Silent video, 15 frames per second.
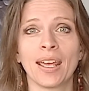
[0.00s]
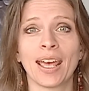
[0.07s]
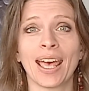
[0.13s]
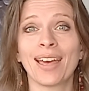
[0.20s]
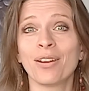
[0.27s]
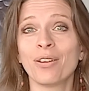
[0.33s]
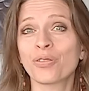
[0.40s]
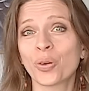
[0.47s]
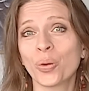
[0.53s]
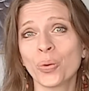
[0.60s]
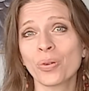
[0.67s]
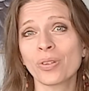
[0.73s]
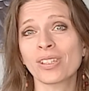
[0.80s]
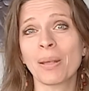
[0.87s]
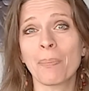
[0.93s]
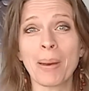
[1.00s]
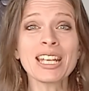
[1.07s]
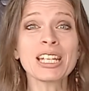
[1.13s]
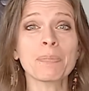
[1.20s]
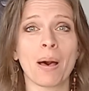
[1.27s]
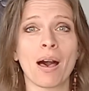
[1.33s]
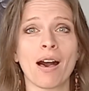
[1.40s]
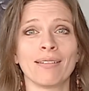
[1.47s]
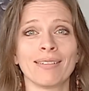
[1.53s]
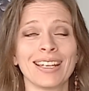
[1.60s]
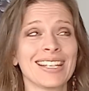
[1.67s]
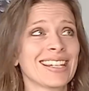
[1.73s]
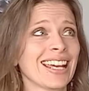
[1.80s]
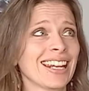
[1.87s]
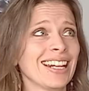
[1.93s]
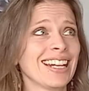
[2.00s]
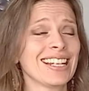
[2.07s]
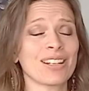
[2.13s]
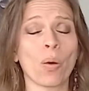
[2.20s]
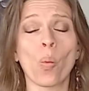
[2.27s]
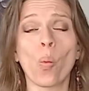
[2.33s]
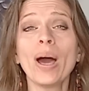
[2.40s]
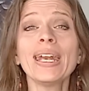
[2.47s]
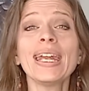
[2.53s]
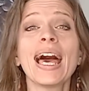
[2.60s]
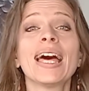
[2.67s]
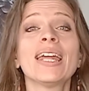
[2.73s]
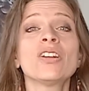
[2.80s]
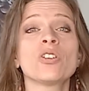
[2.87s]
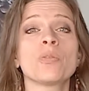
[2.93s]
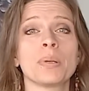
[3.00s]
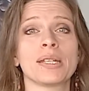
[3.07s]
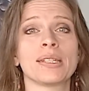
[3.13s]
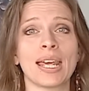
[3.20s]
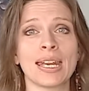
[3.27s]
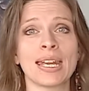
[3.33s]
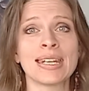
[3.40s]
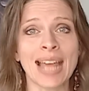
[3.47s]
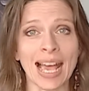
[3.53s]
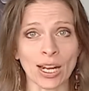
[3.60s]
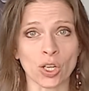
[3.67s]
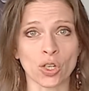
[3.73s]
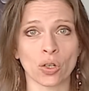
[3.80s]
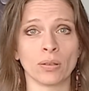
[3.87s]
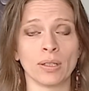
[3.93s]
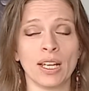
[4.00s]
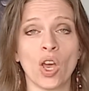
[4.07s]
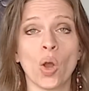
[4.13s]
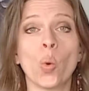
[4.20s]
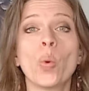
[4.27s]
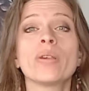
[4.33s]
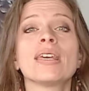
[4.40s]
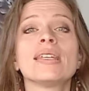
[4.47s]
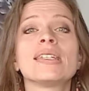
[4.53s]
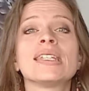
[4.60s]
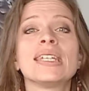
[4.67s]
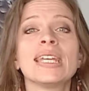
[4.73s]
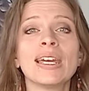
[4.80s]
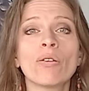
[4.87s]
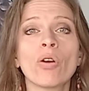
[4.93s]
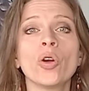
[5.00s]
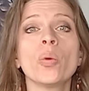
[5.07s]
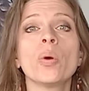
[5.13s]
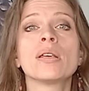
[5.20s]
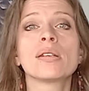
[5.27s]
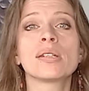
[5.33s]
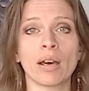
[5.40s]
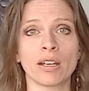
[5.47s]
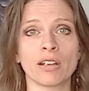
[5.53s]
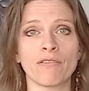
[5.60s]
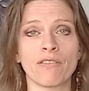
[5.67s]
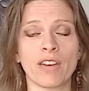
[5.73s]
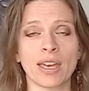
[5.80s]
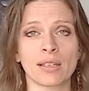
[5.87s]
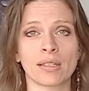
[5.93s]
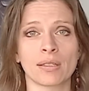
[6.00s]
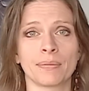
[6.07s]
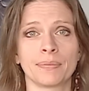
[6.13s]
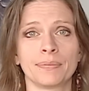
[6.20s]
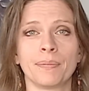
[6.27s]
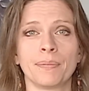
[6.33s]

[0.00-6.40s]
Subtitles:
And of course, the best part is that it is 100% natural with zero side effects.